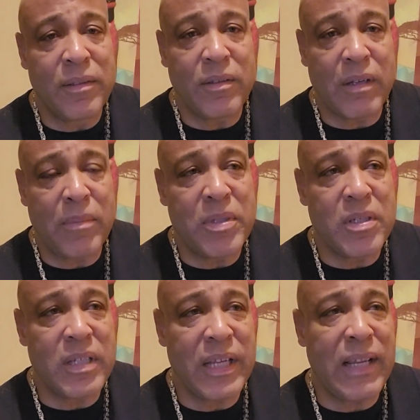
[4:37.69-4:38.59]
So I'm
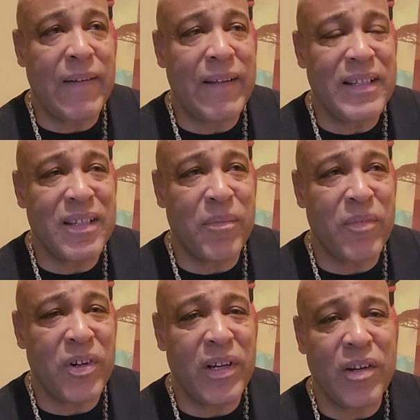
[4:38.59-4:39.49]
just saying, it's a
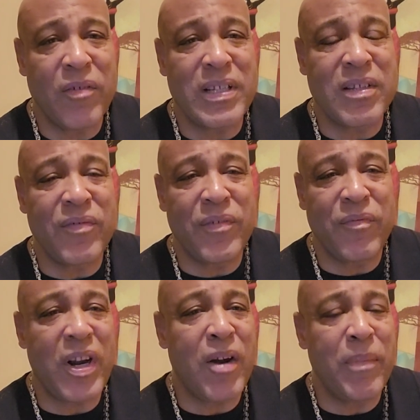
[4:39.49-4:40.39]
very aggressive
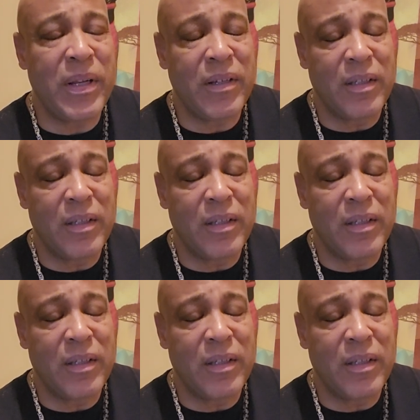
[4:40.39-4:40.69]
environment.